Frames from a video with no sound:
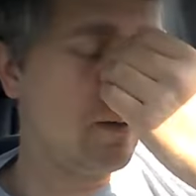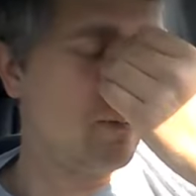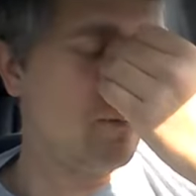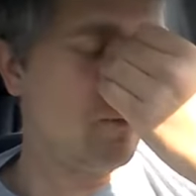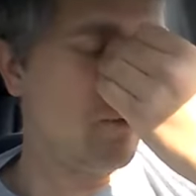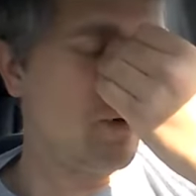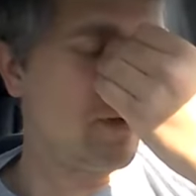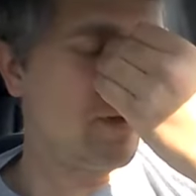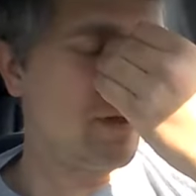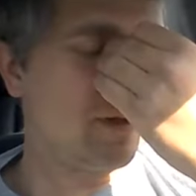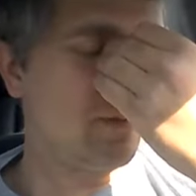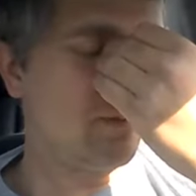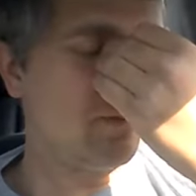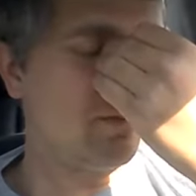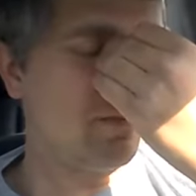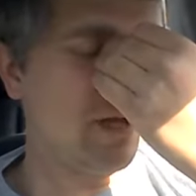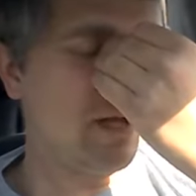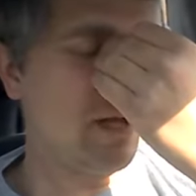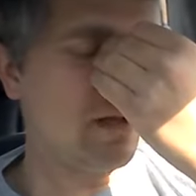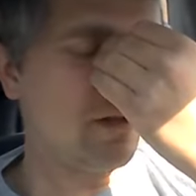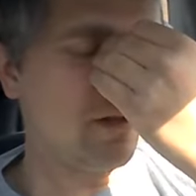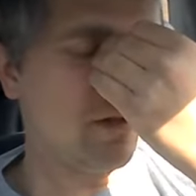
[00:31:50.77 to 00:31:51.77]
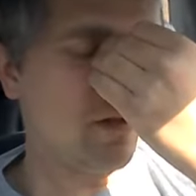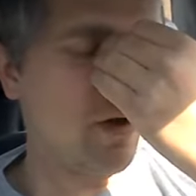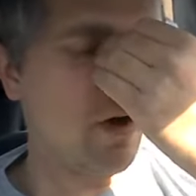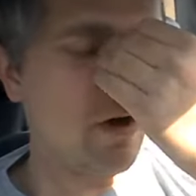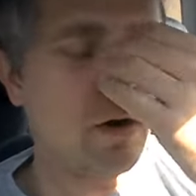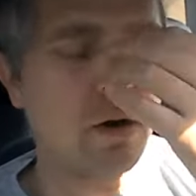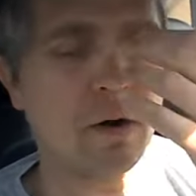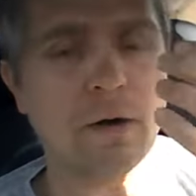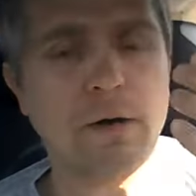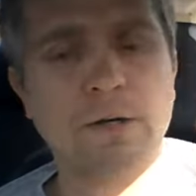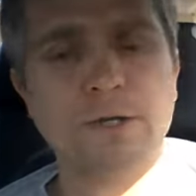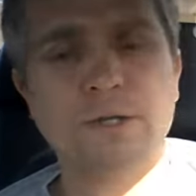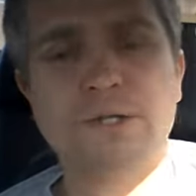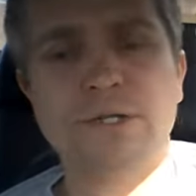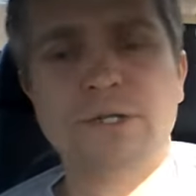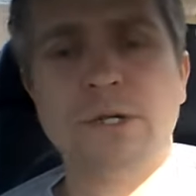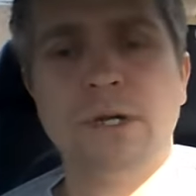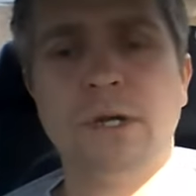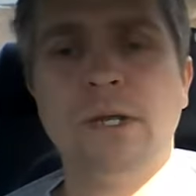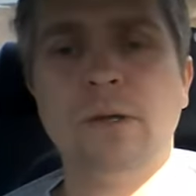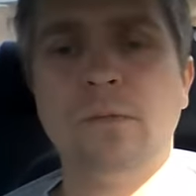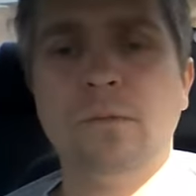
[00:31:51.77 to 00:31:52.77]
with them being large,
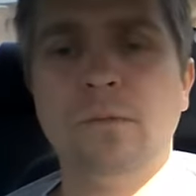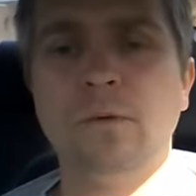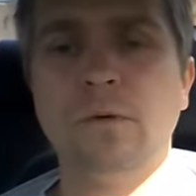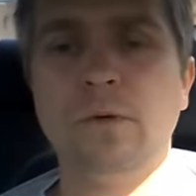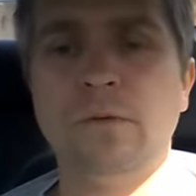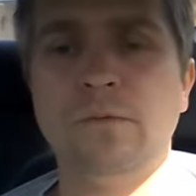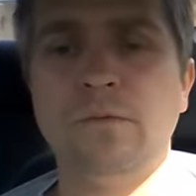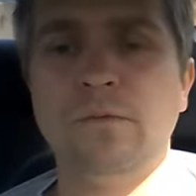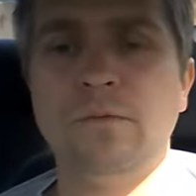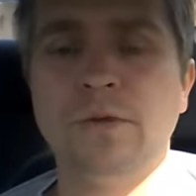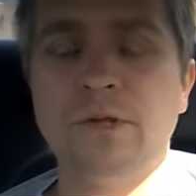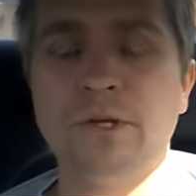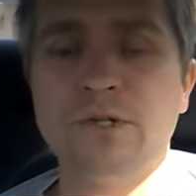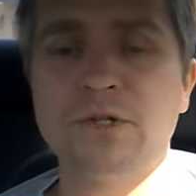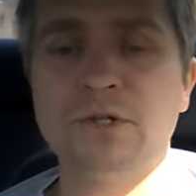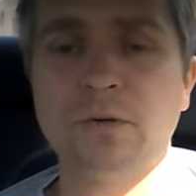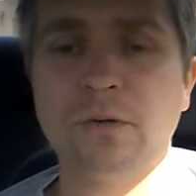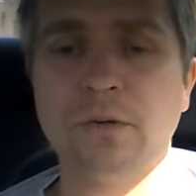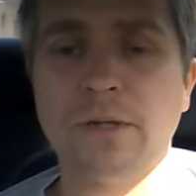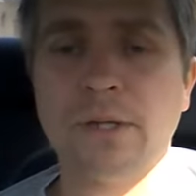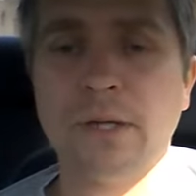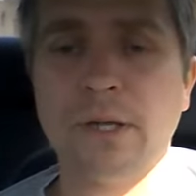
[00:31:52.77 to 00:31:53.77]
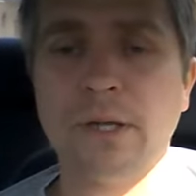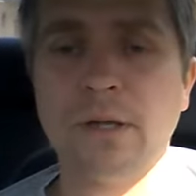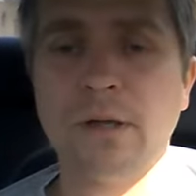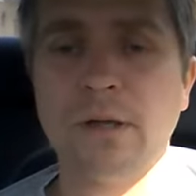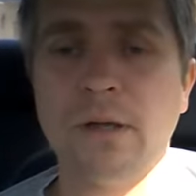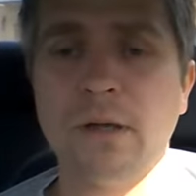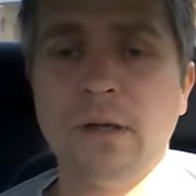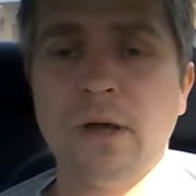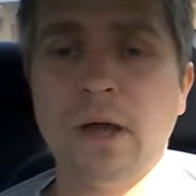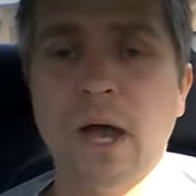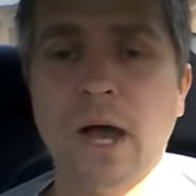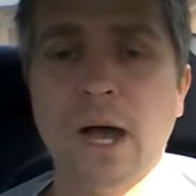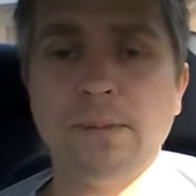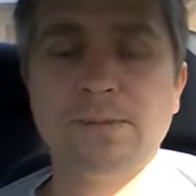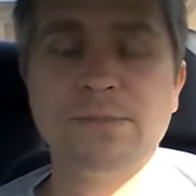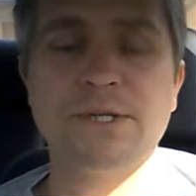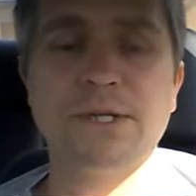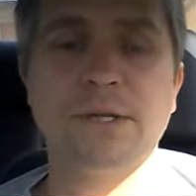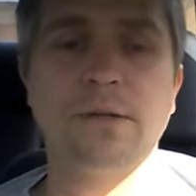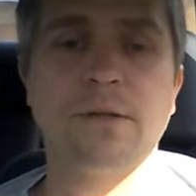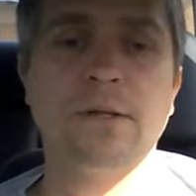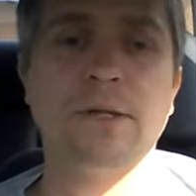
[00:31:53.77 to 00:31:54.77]
it would visually,
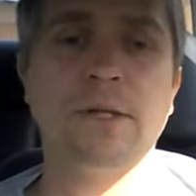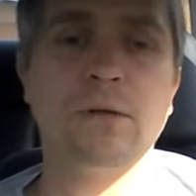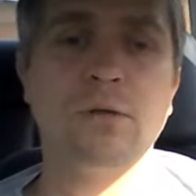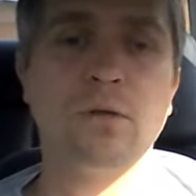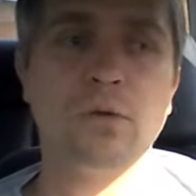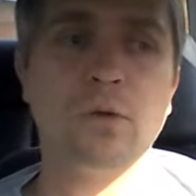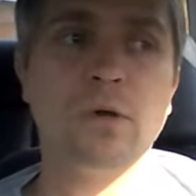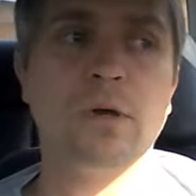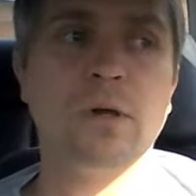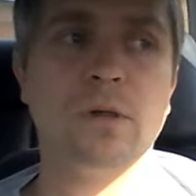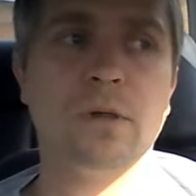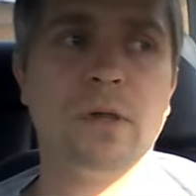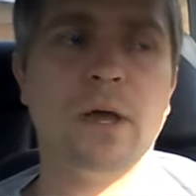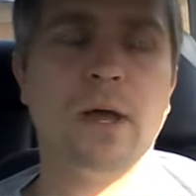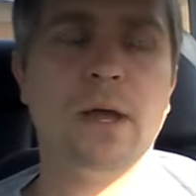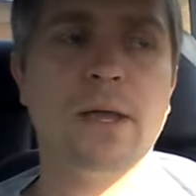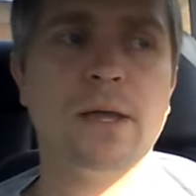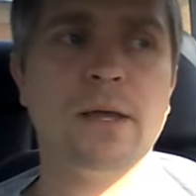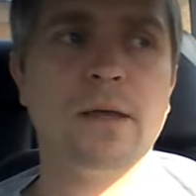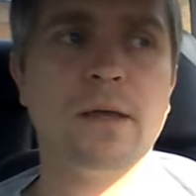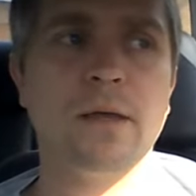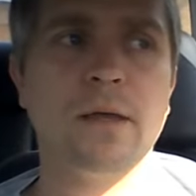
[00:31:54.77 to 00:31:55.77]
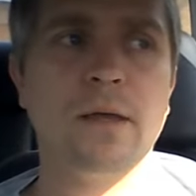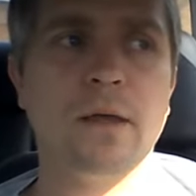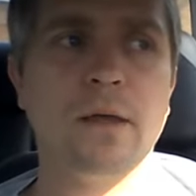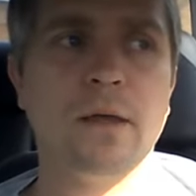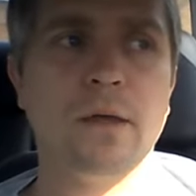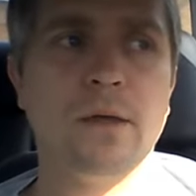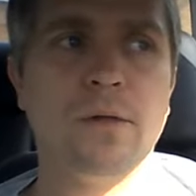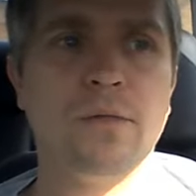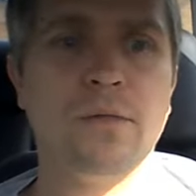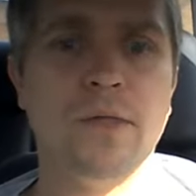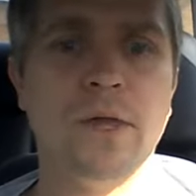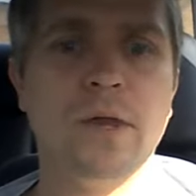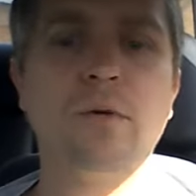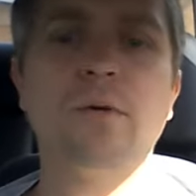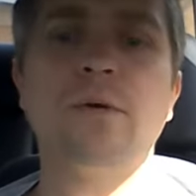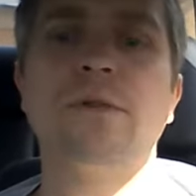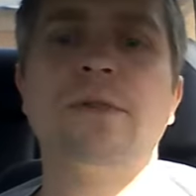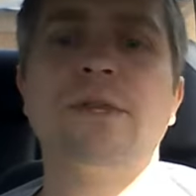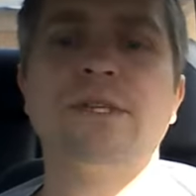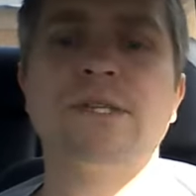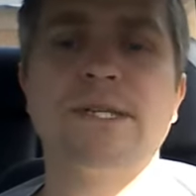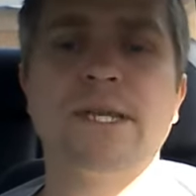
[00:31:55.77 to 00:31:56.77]
optically look like they
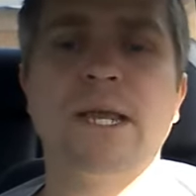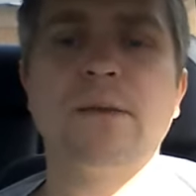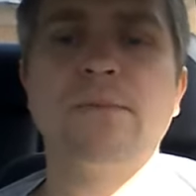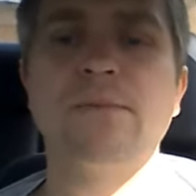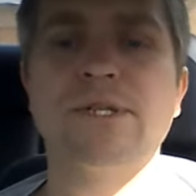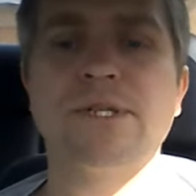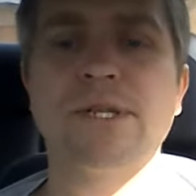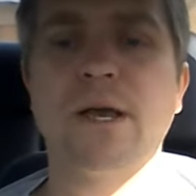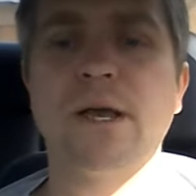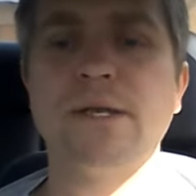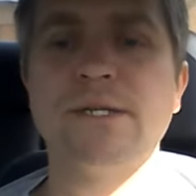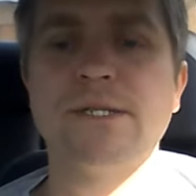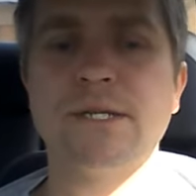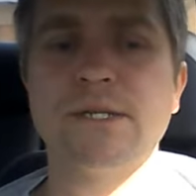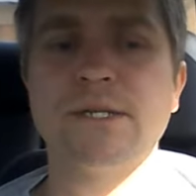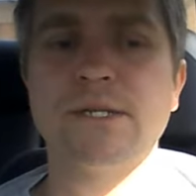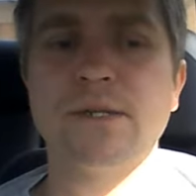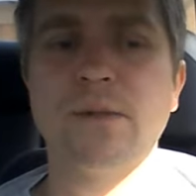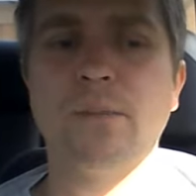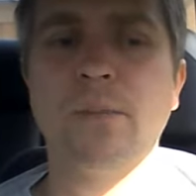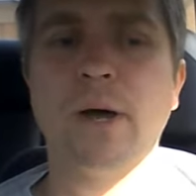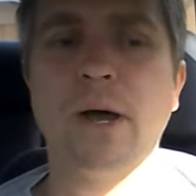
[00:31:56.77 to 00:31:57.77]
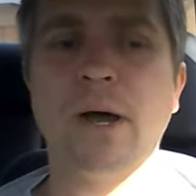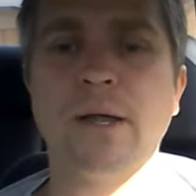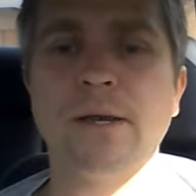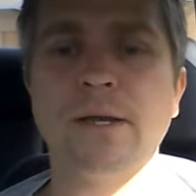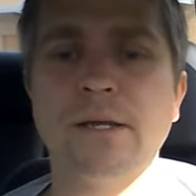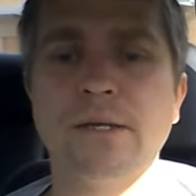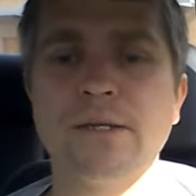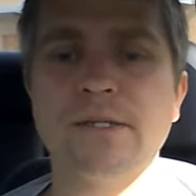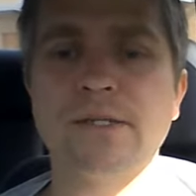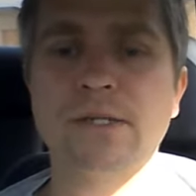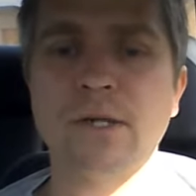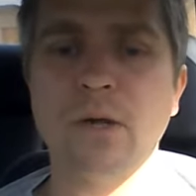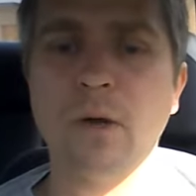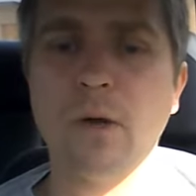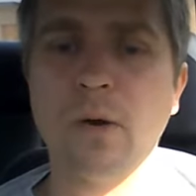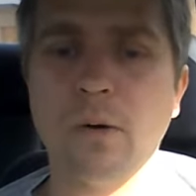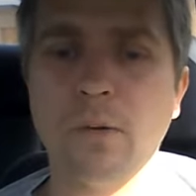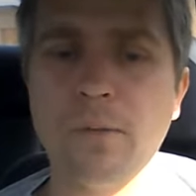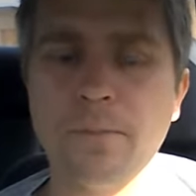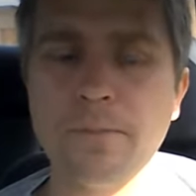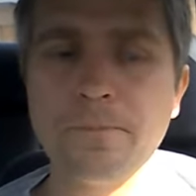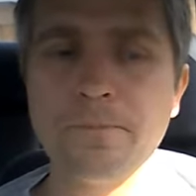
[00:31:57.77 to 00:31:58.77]
were the same size as the body.
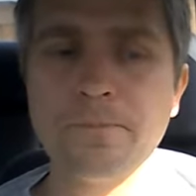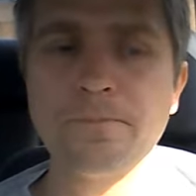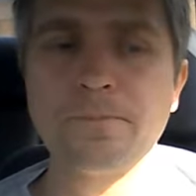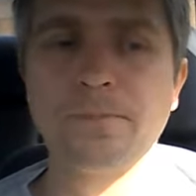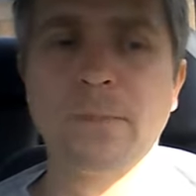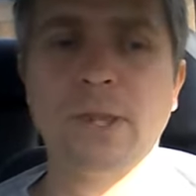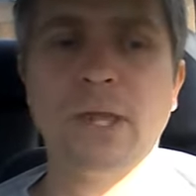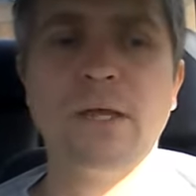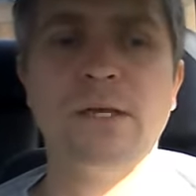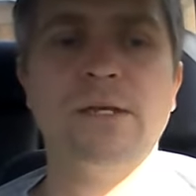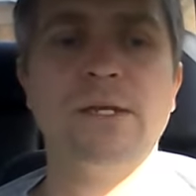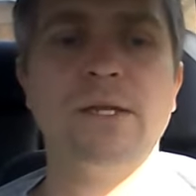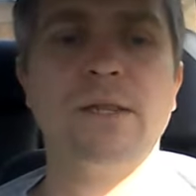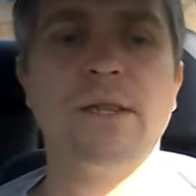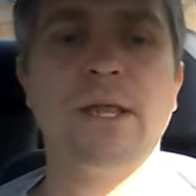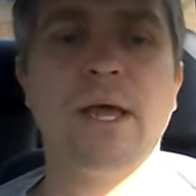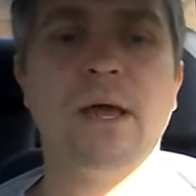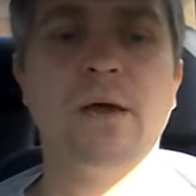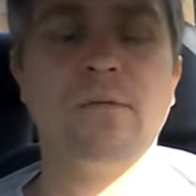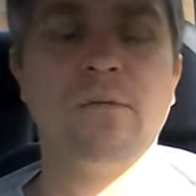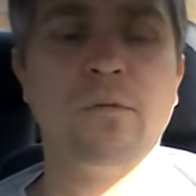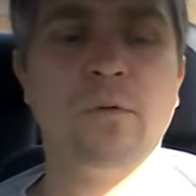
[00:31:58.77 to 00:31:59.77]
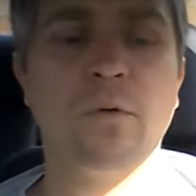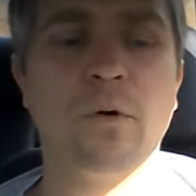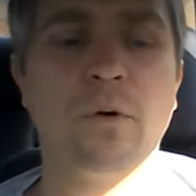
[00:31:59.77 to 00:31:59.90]
So he did that for